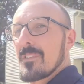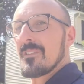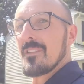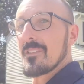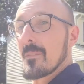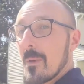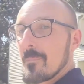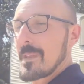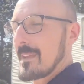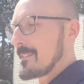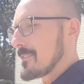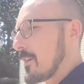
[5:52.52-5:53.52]
to see some
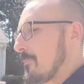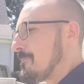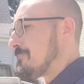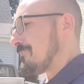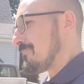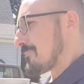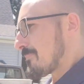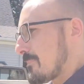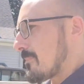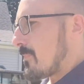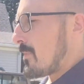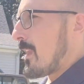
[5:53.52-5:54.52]
updates. So
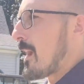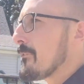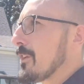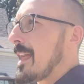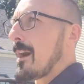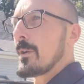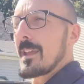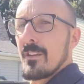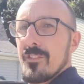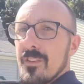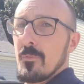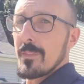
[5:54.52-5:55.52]
every now and again,
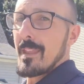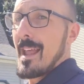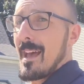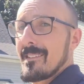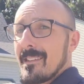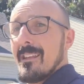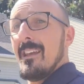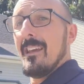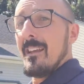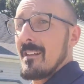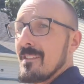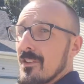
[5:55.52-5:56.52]
you see one that hasn't.
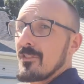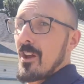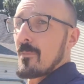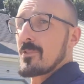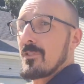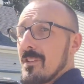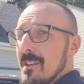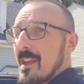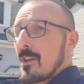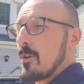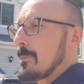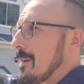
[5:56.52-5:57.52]
It is a good opportunity to
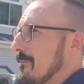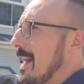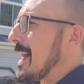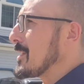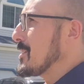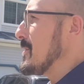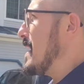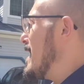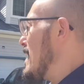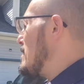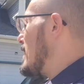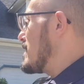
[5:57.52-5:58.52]
get a home at a value.
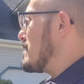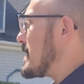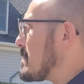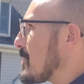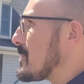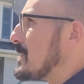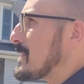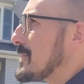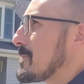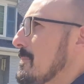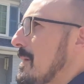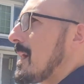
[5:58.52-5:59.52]
But people are putting
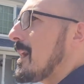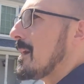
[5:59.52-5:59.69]
some